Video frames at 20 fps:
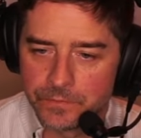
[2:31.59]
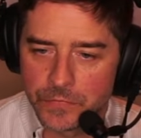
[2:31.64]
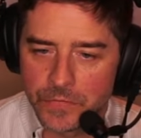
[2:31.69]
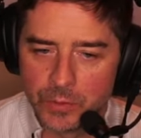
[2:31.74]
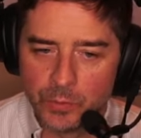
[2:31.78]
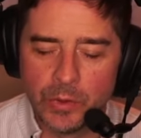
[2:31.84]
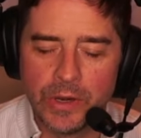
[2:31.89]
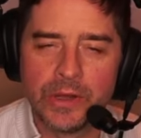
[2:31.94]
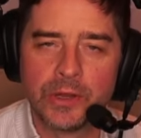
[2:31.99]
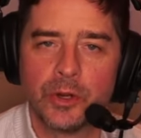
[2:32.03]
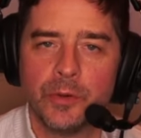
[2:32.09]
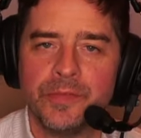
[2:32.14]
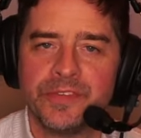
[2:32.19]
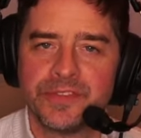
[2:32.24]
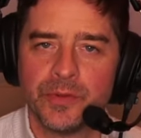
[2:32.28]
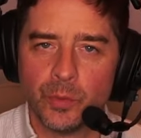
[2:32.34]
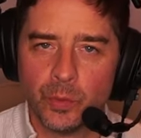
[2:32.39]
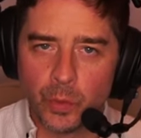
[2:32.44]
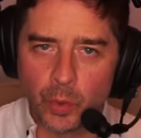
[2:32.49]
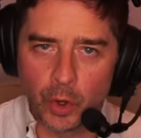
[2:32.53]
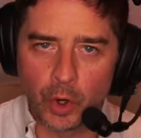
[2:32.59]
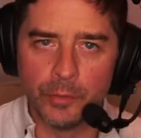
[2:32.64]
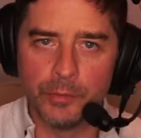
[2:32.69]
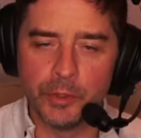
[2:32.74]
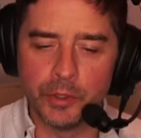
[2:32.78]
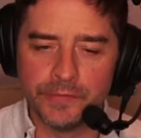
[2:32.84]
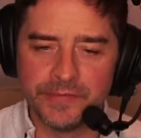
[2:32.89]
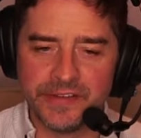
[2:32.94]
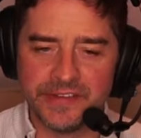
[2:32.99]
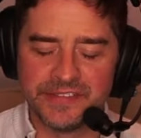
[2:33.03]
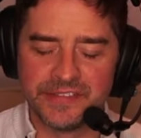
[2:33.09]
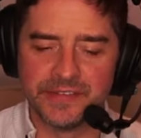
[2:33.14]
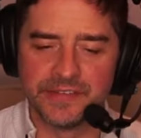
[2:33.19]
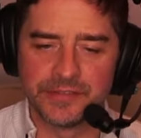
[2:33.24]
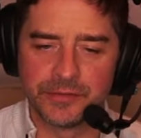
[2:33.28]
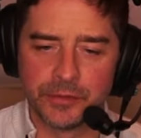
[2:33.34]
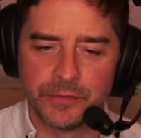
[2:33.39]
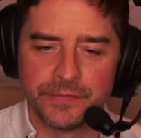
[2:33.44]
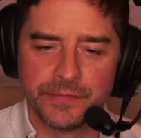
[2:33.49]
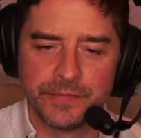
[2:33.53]
When it comes to war movies and
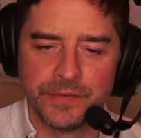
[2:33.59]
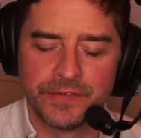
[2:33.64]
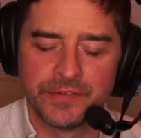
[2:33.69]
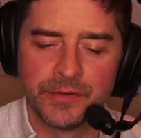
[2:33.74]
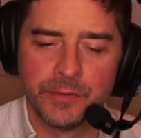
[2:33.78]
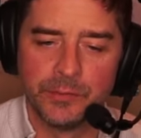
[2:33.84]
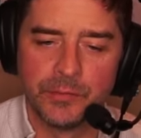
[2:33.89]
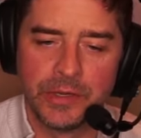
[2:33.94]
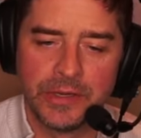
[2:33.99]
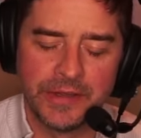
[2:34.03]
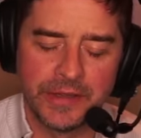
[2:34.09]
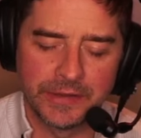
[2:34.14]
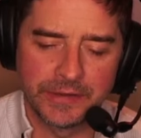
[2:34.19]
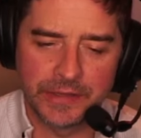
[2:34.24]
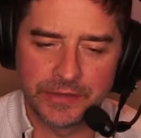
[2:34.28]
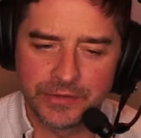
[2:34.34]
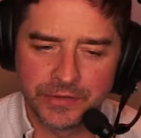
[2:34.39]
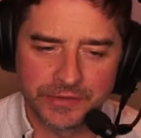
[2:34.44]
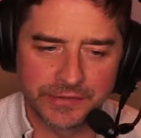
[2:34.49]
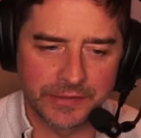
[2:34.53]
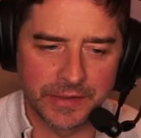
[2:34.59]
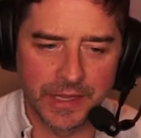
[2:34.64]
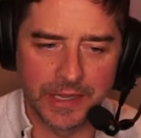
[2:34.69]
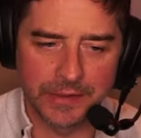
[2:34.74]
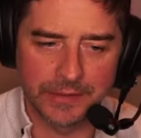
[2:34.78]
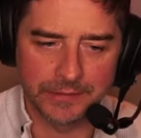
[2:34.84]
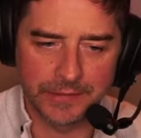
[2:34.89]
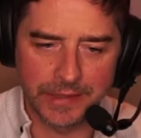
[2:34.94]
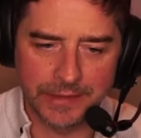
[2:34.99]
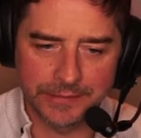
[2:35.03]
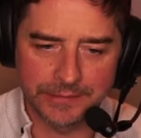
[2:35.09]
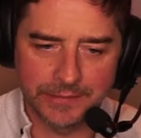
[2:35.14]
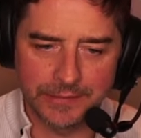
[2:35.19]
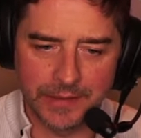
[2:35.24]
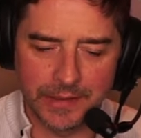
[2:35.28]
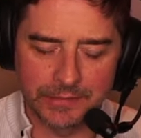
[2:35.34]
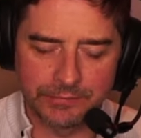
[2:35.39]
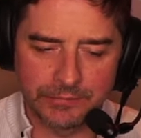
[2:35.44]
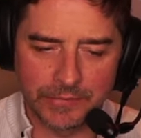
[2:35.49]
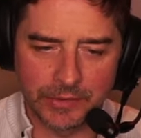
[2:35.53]
stuff, for some reason,
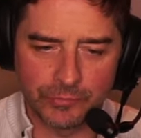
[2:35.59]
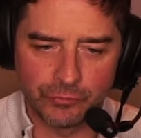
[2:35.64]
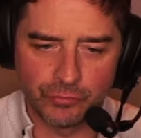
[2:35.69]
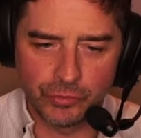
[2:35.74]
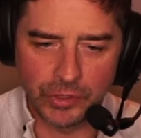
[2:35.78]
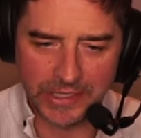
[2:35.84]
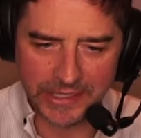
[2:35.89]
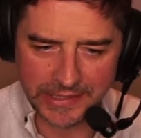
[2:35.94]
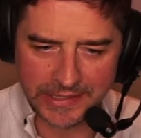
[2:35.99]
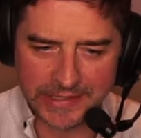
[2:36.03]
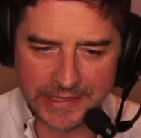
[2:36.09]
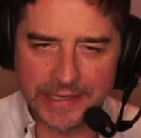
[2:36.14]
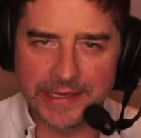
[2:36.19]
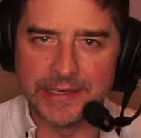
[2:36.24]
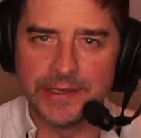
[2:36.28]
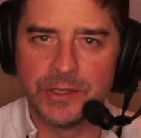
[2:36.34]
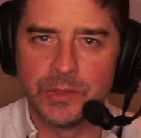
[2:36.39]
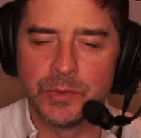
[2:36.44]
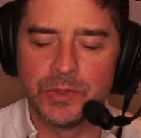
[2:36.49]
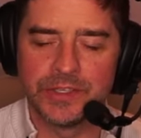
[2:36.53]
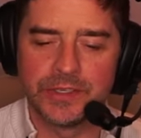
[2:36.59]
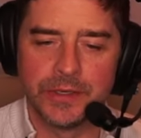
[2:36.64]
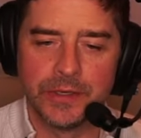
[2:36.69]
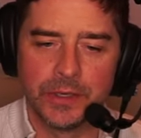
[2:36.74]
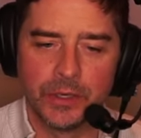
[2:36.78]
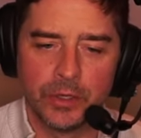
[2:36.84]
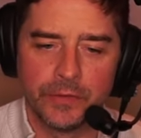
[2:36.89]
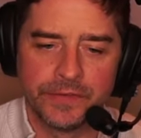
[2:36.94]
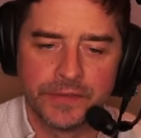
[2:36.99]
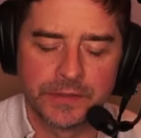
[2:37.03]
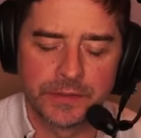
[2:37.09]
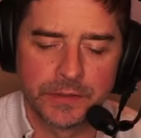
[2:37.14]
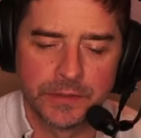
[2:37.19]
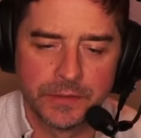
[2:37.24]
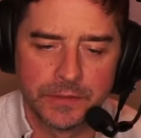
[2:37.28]
I really get into it and I love it.